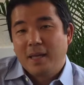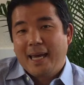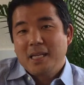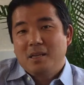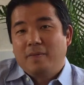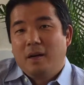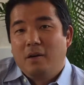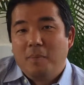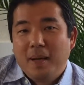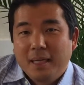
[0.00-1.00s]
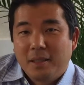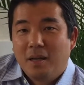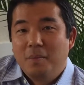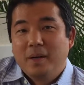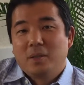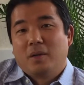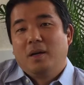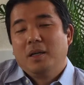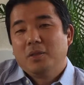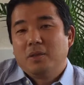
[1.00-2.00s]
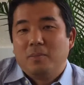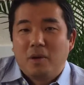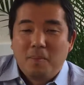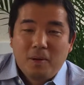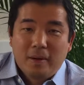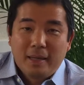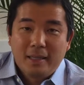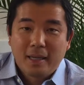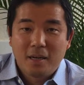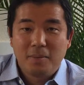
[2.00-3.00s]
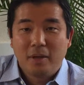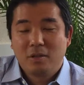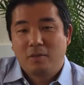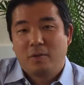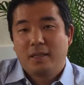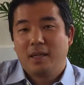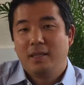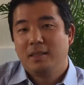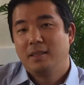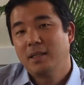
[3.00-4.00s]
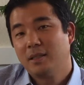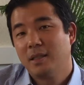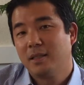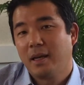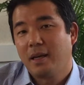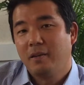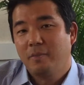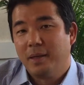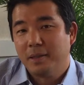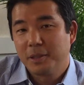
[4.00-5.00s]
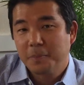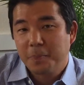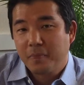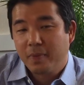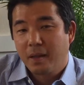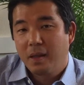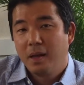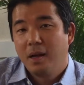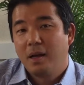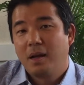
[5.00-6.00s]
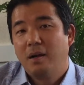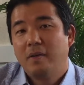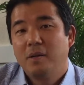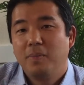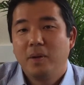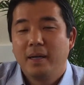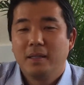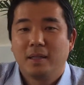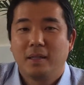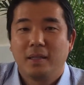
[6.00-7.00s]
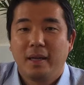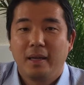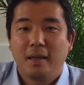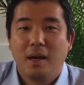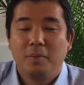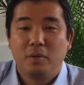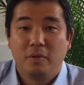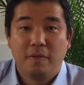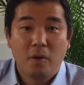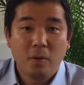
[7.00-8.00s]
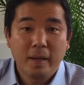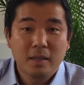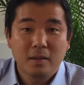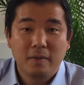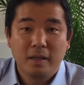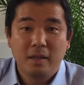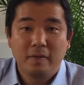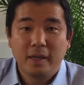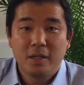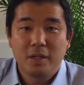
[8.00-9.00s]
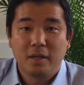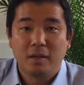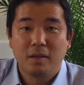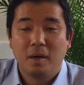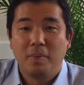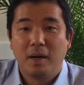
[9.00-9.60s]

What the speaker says: The HFL applies to companies with 100 or more employees and employees who have worked at least 6 consecutive months. Covered employees can take up to 4 weeks of leave each year